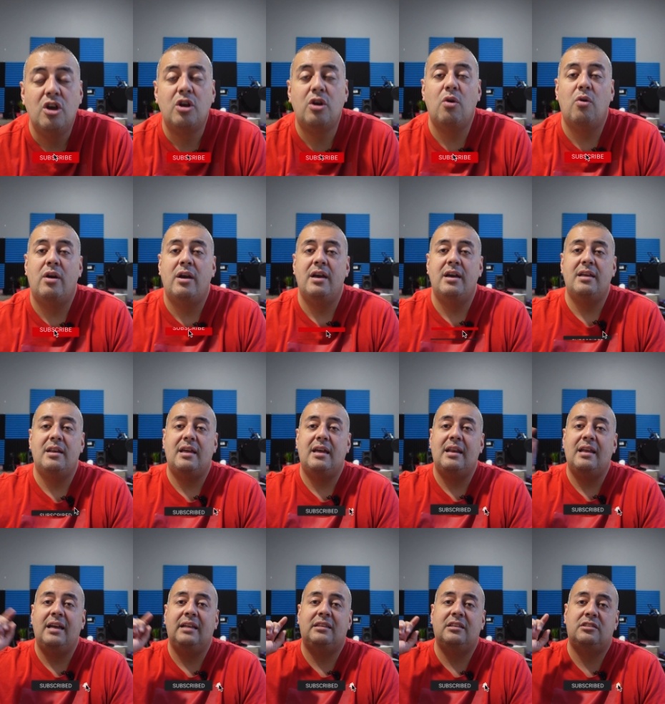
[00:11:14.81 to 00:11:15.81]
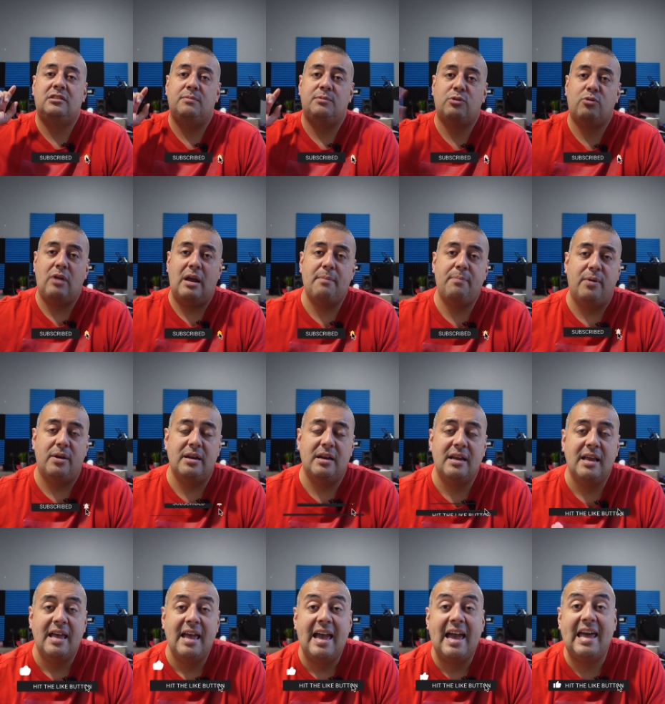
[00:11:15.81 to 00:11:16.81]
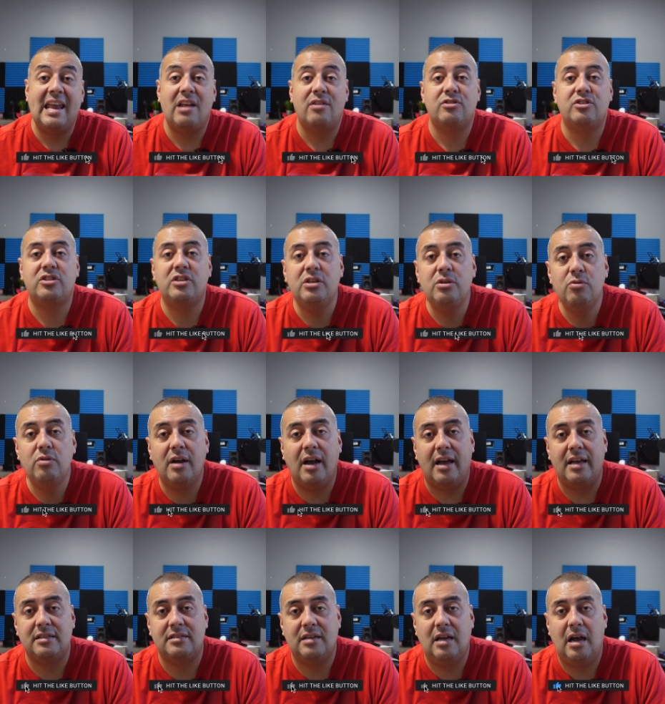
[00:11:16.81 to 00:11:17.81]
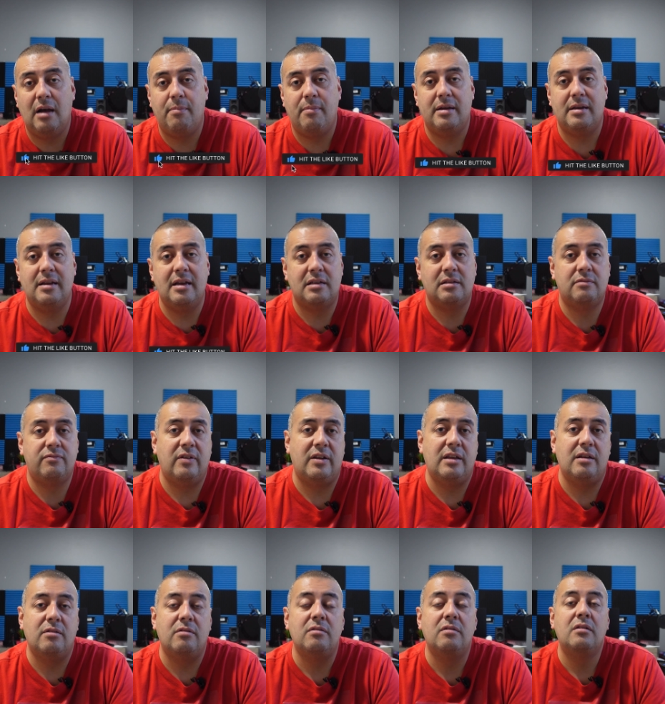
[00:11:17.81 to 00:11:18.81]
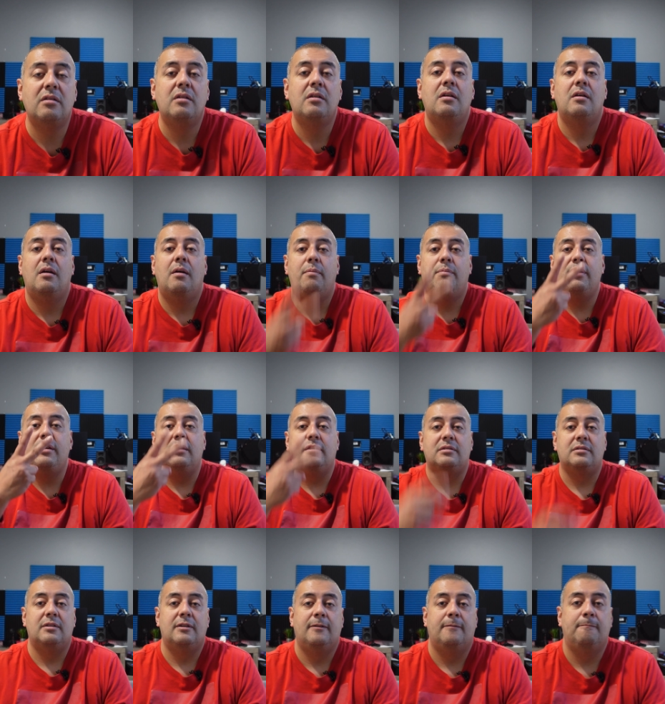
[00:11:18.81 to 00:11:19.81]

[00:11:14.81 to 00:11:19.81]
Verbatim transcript: Go ahead and hit the subscribe button. And I'll see you guys on my next video. Peace.